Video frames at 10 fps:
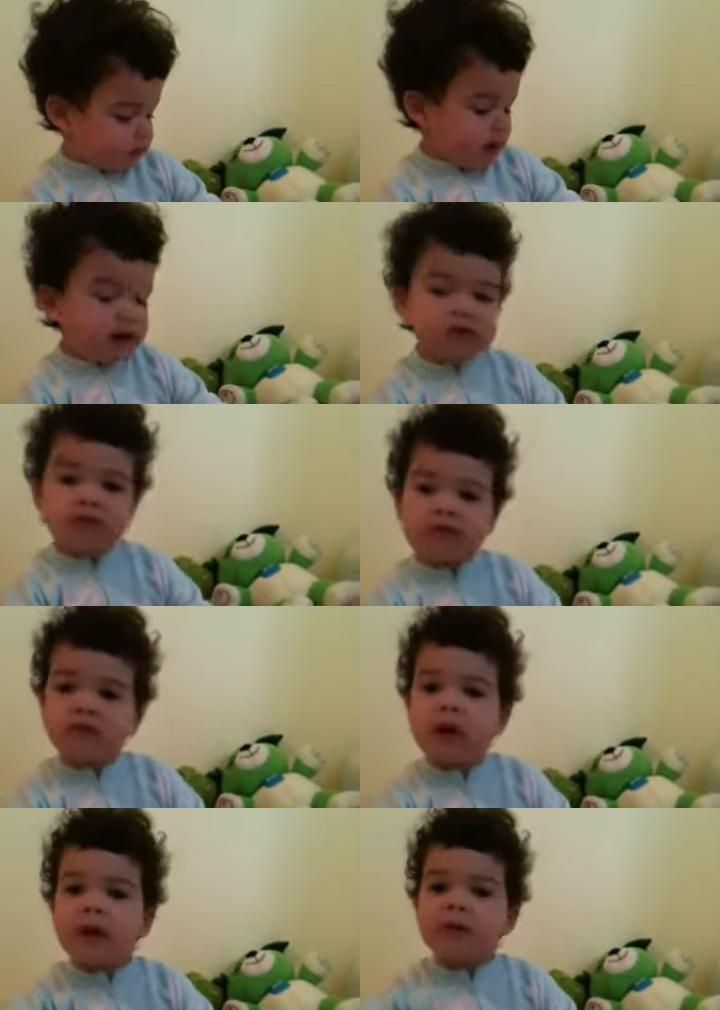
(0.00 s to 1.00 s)

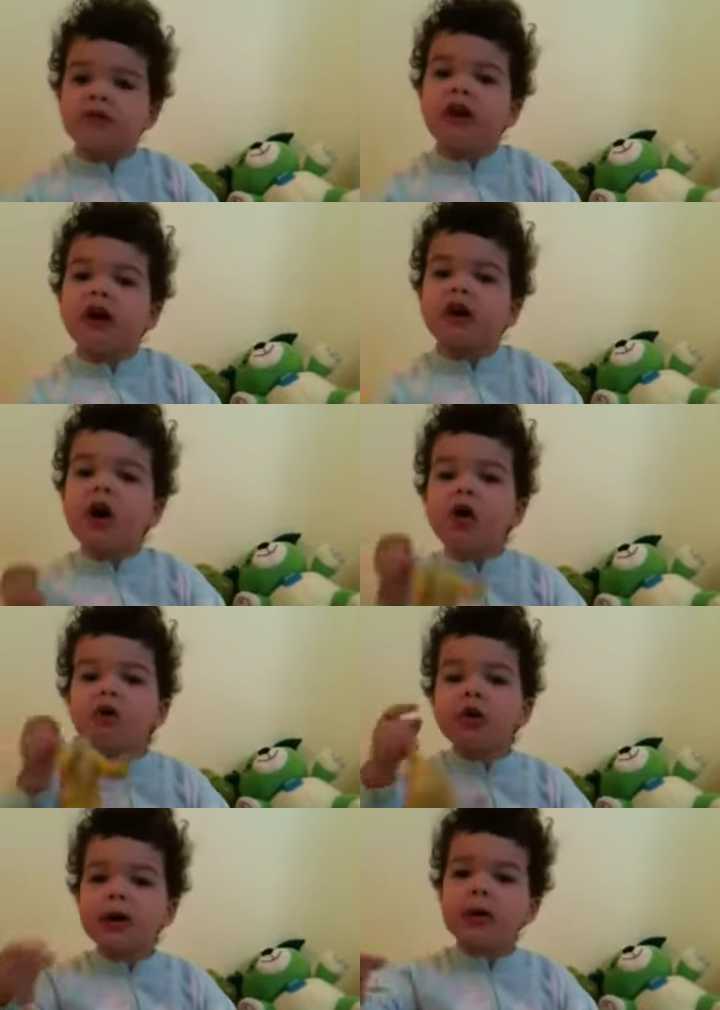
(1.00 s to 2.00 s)
mommy, what
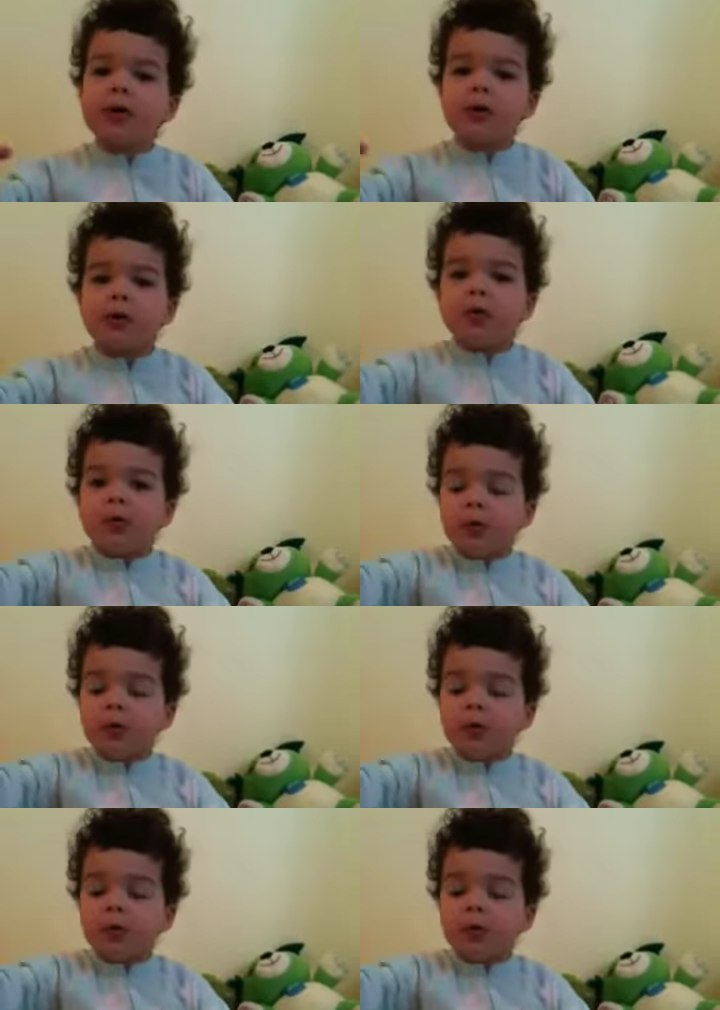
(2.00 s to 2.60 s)
go go? That's